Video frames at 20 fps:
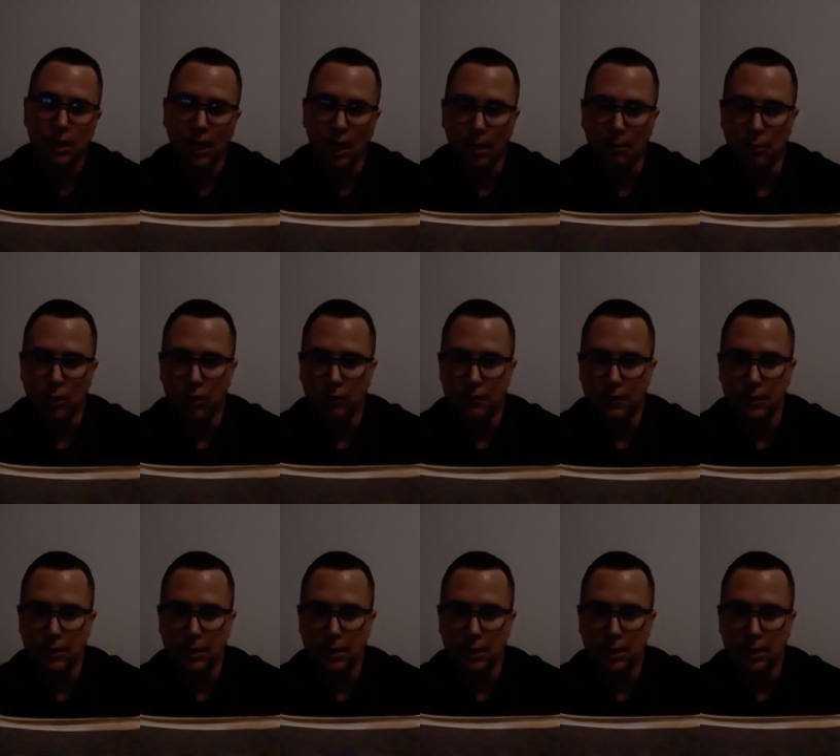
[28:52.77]
I'm over
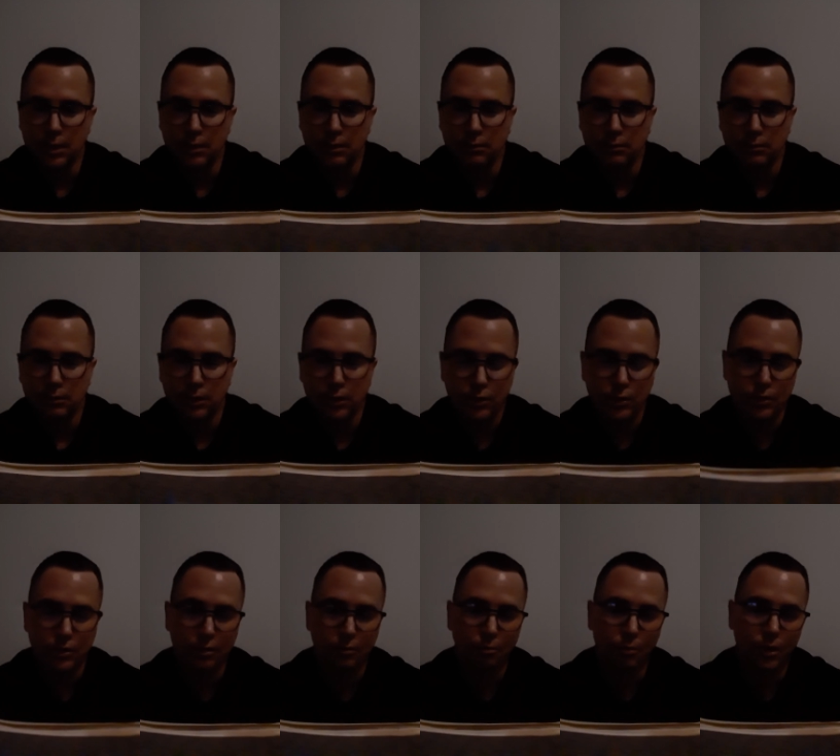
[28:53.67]
there,
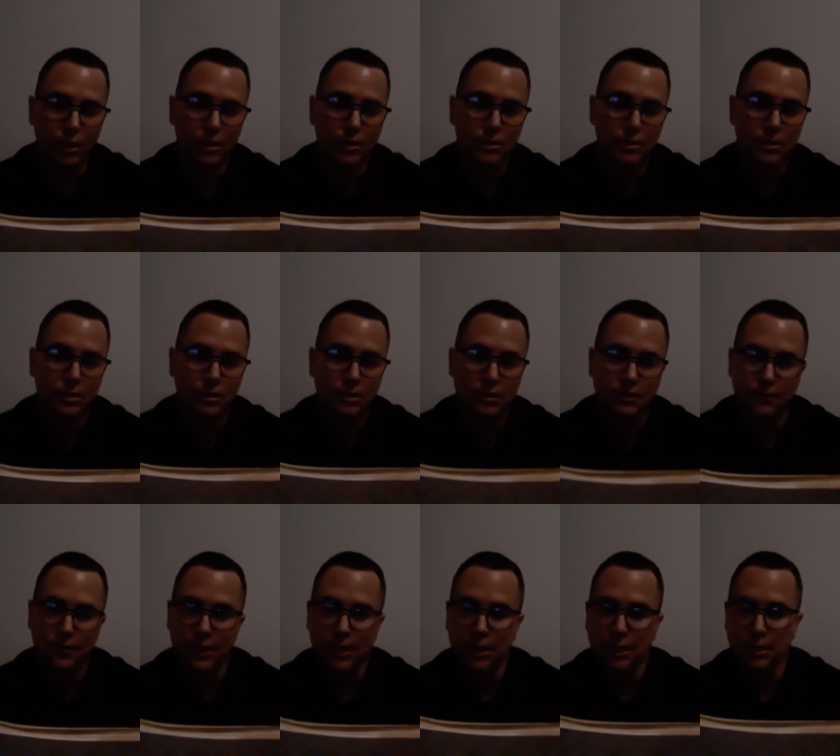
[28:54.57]
losing patience.
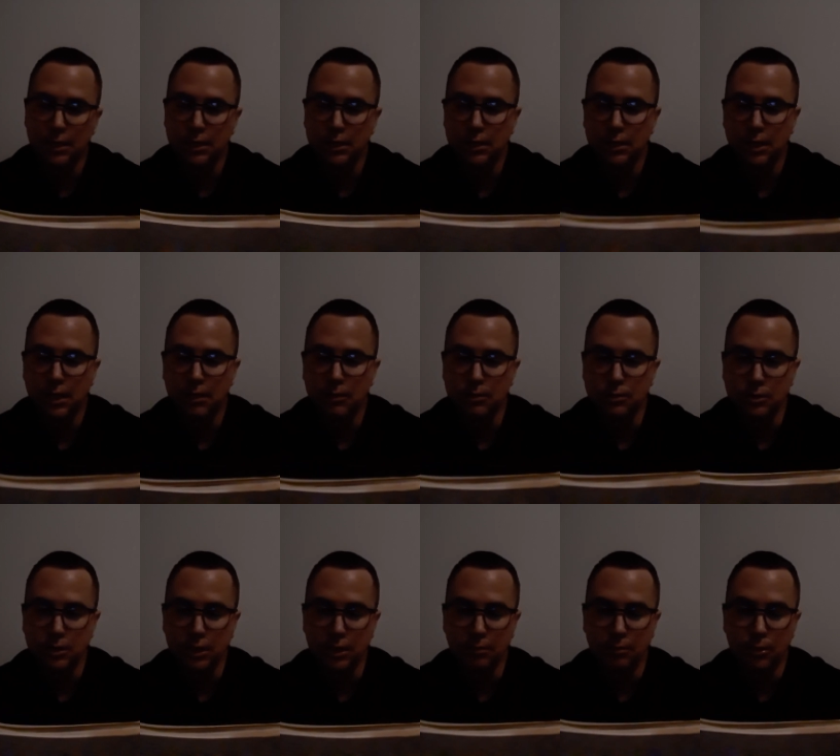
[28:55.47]
Finally, I was
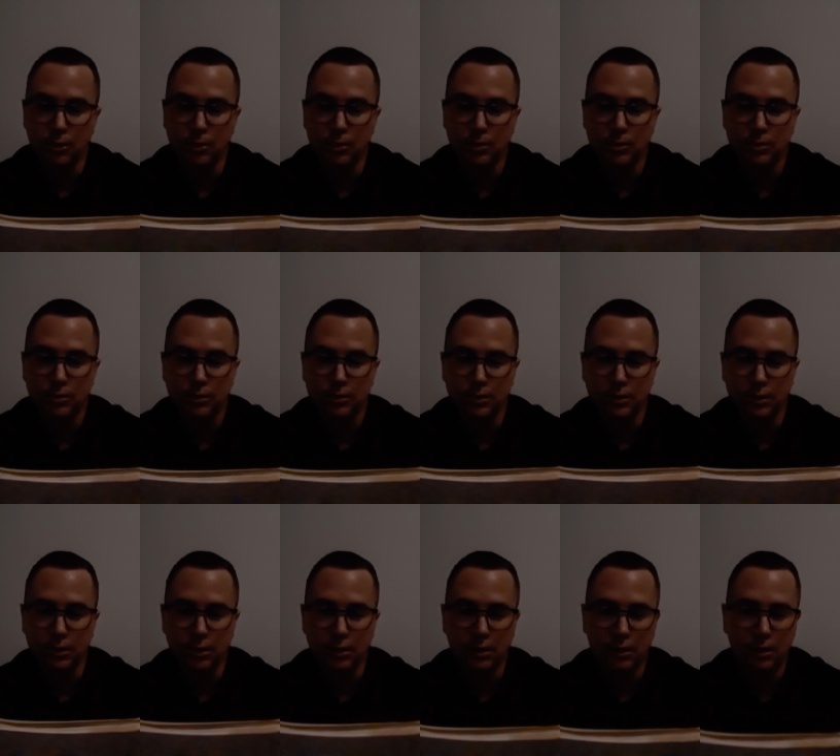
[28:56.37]
able to
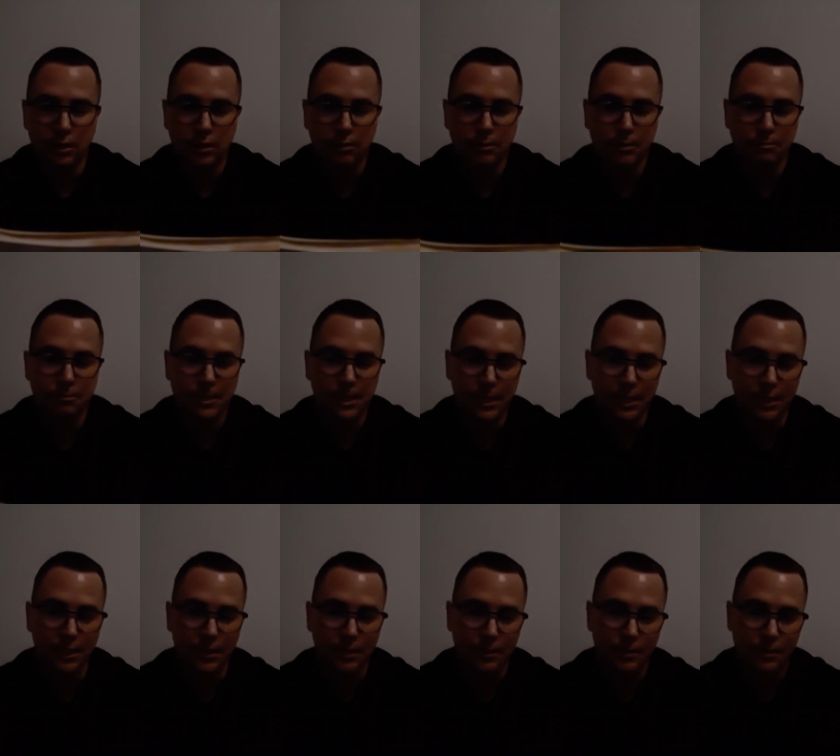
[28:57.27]
calm him
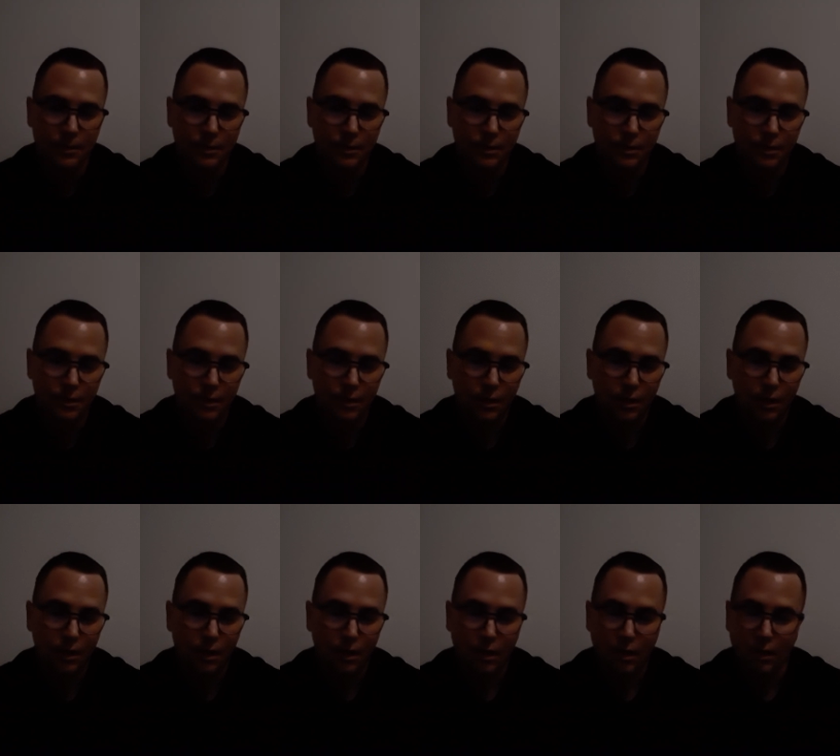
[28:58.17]
down.
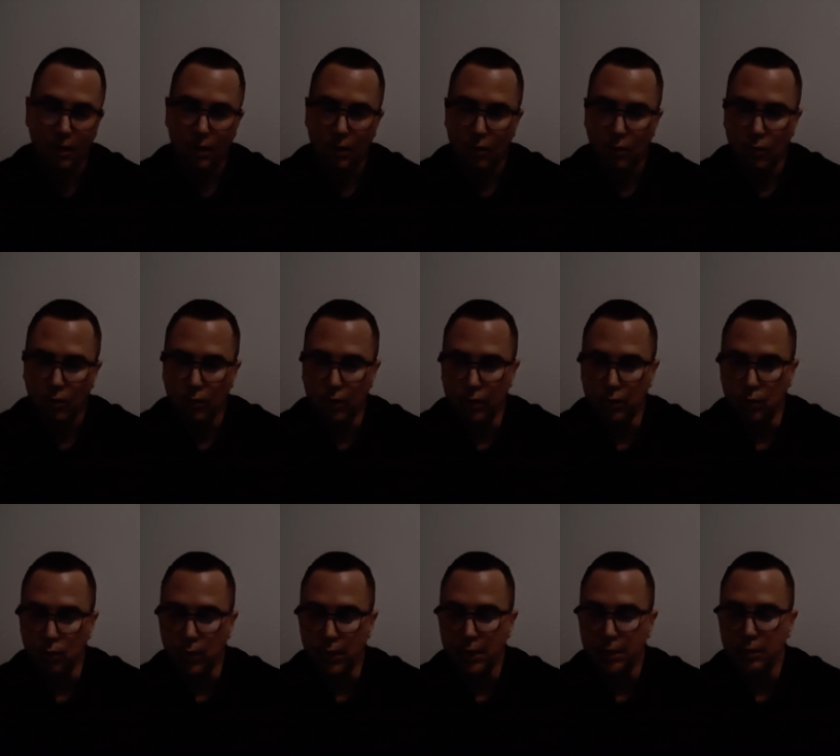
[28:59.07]
We
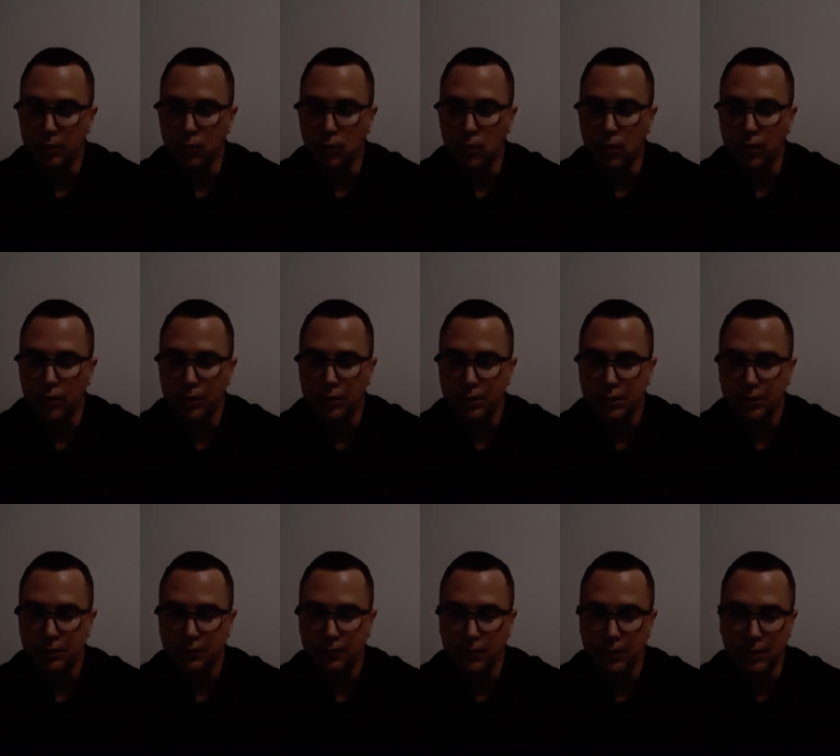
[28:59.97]
went and washed his
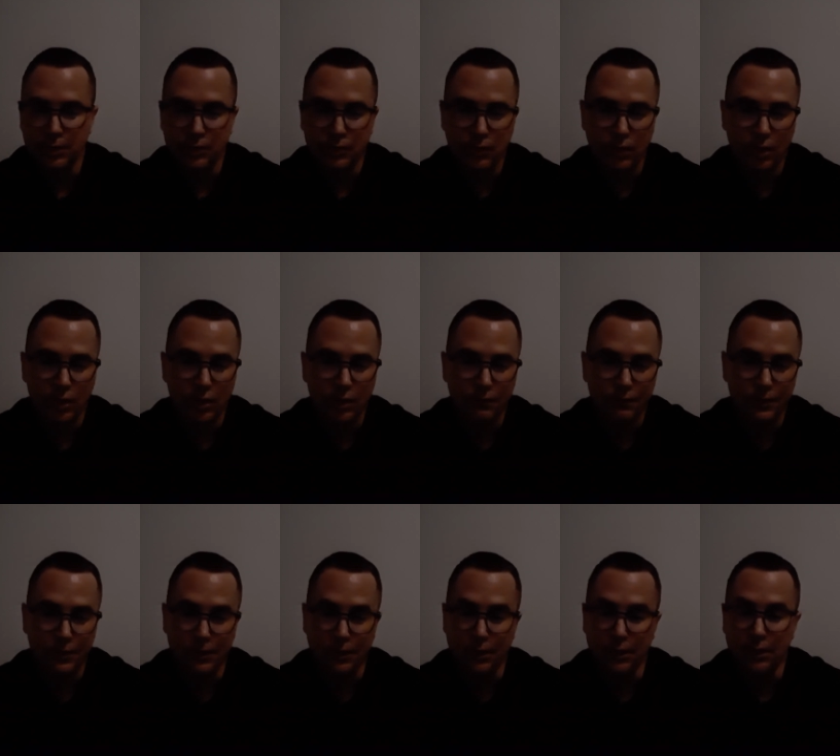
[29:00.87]
face off
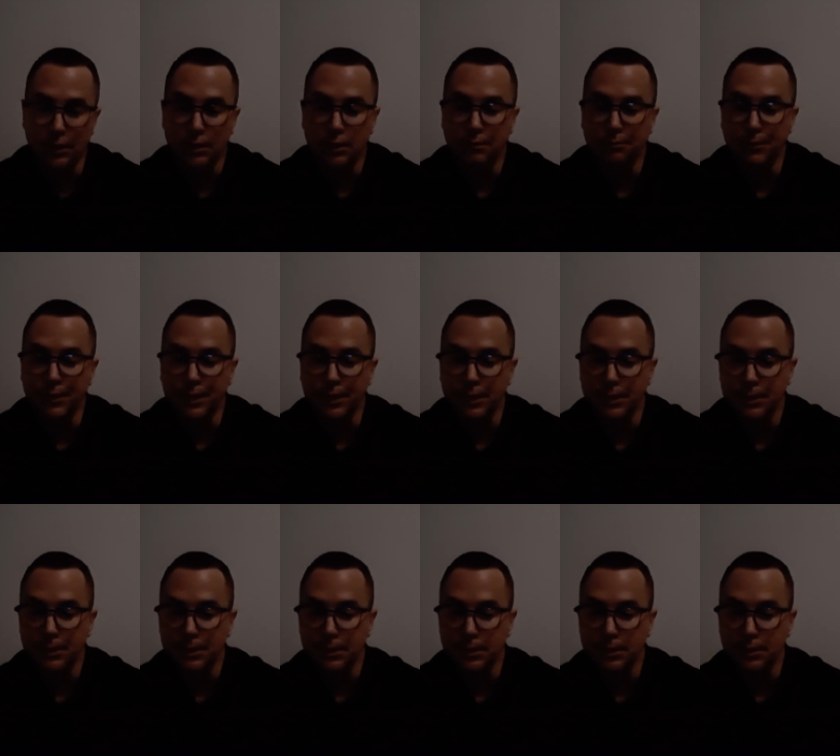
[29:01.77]
to get the
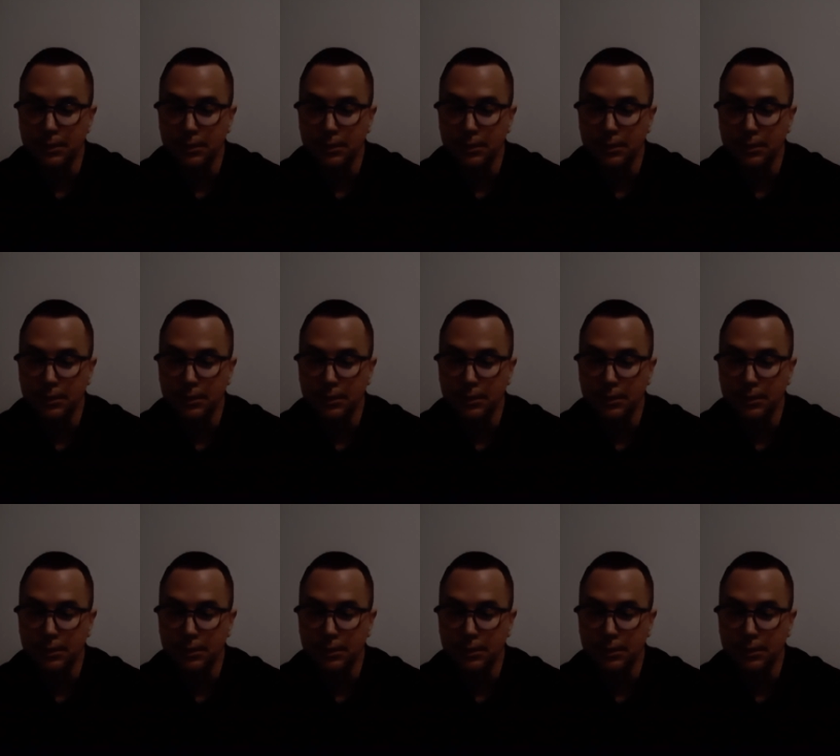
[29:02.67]
medicine.